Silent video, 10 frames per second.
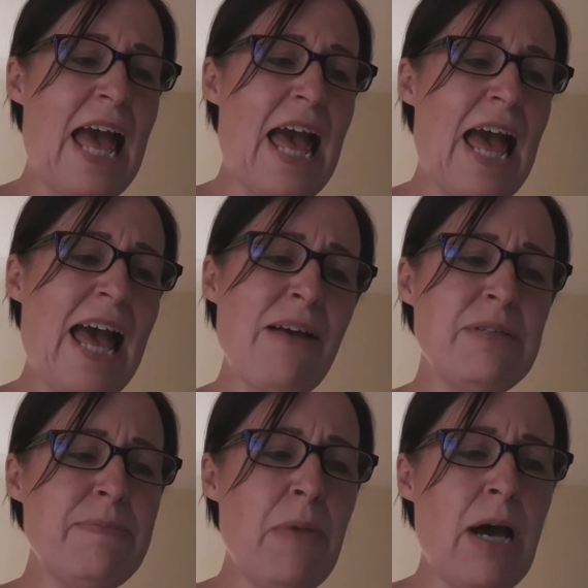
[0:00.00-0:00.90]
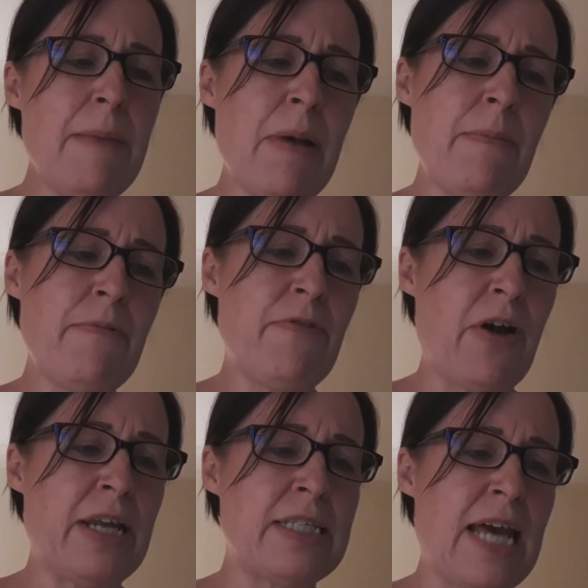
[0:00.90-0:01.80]
How did my mum
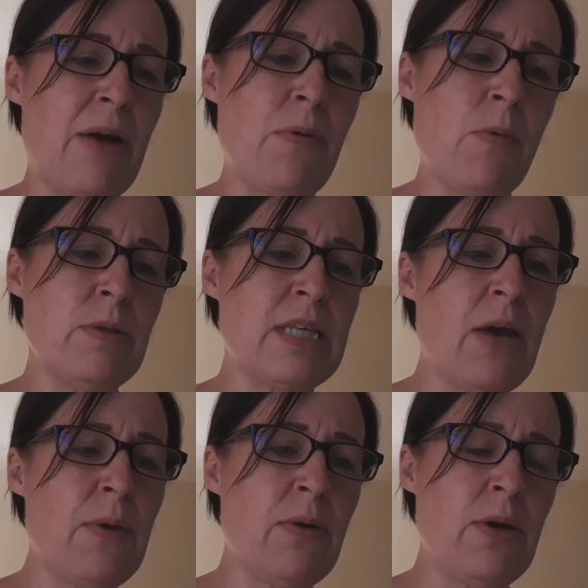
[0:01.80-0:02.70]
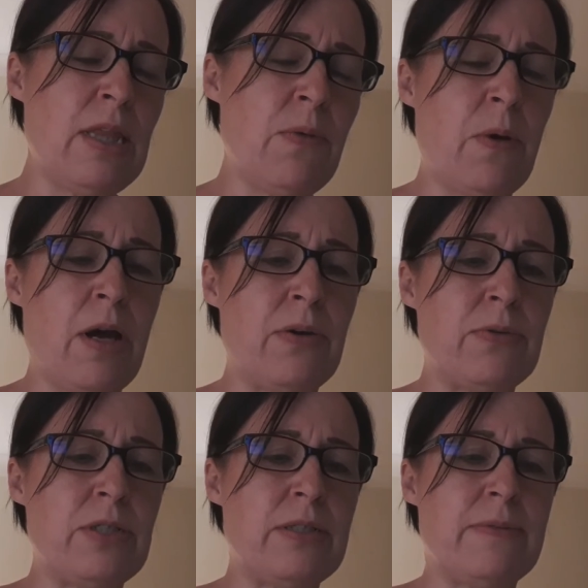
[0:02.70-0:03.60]
find out what was going on in the
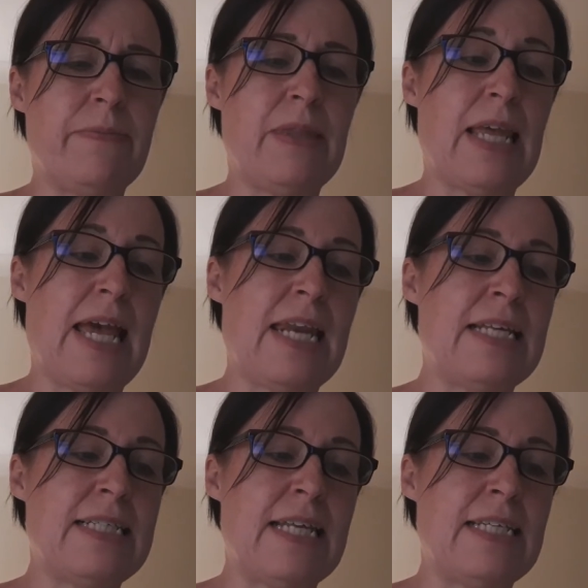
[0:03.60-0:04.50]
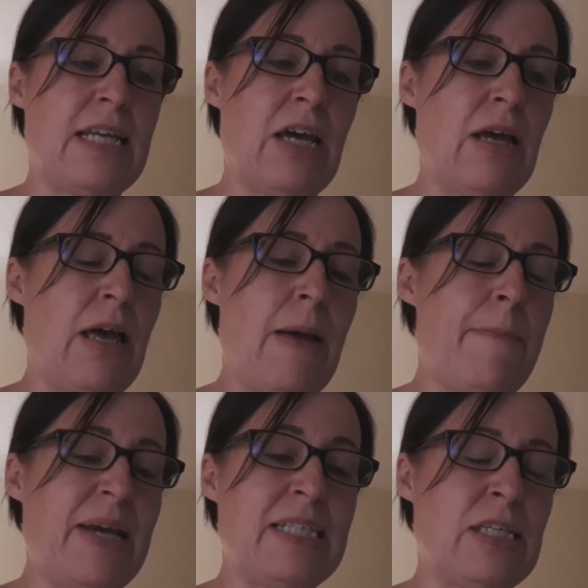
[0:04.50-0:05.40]
world?" Ella said in her
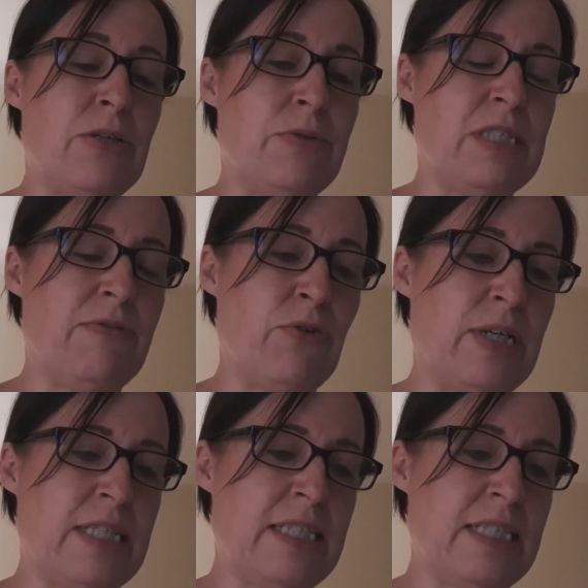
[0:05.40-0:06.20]
best Lucy voice.